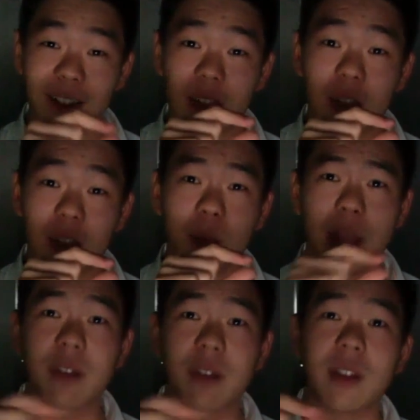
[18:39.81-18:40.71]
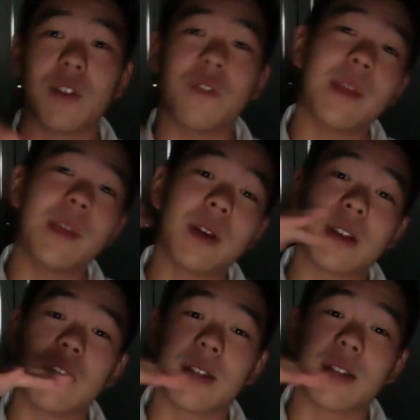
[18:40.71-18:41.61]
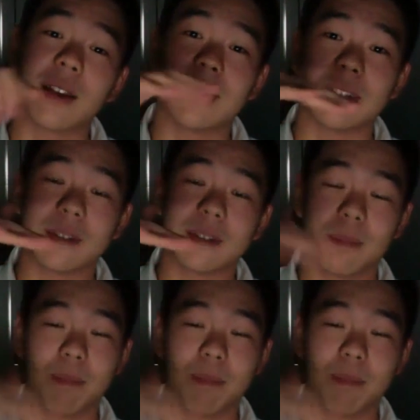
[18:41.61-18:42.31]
in the males and the females there is like a